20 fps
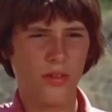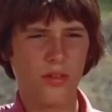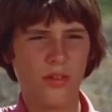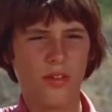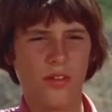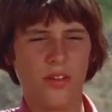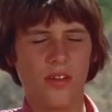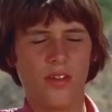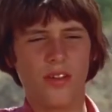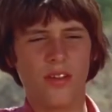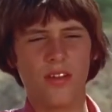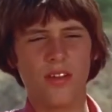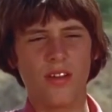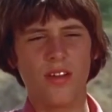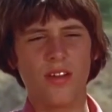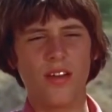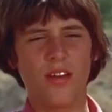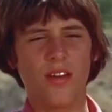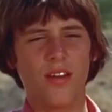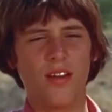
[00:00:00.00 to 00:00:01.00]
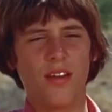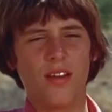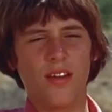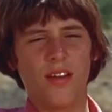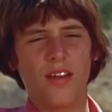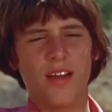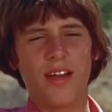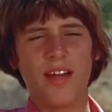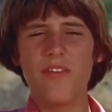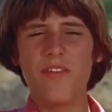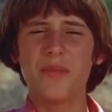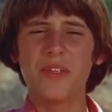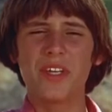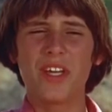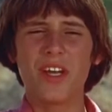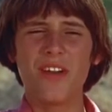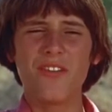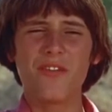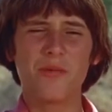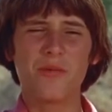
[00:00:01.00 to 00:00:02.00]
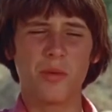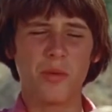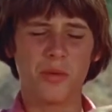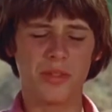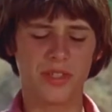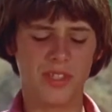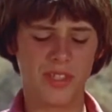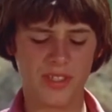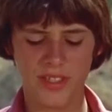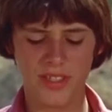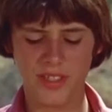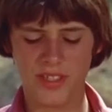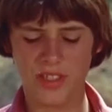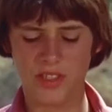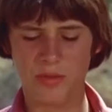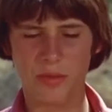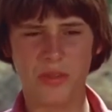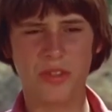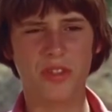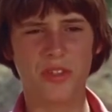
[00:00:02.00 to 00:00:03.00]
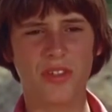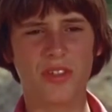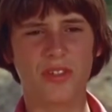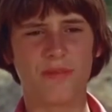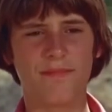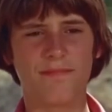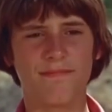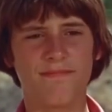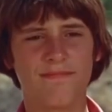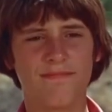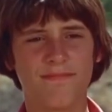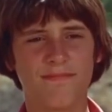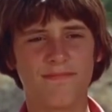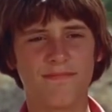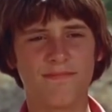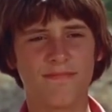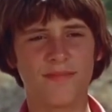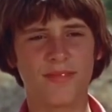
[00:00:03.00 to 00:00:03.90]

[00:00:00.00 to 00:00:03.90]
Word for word: You know, I haven't been comfortable with these things since we took them.